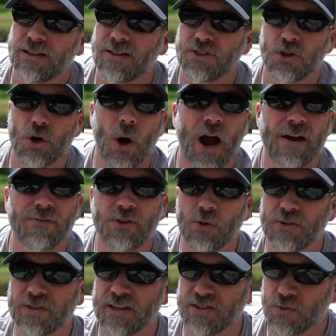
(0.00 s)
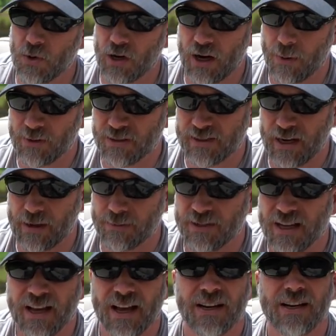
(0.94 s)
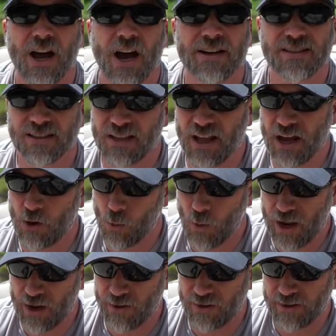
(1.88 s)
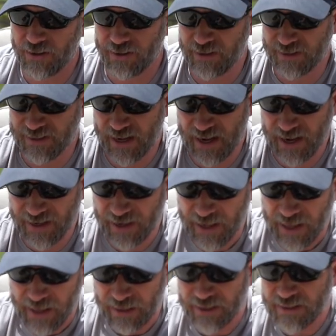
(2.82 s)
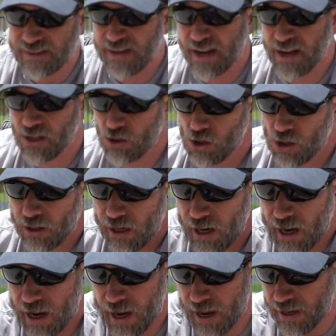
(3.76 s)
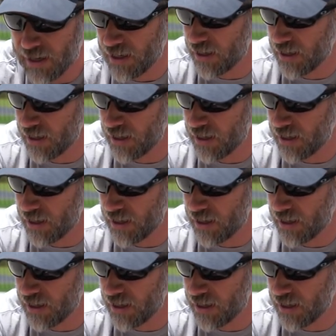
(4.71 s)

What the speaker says: So I've used this one a couple of times. Nice lightweight design. Let's take a look at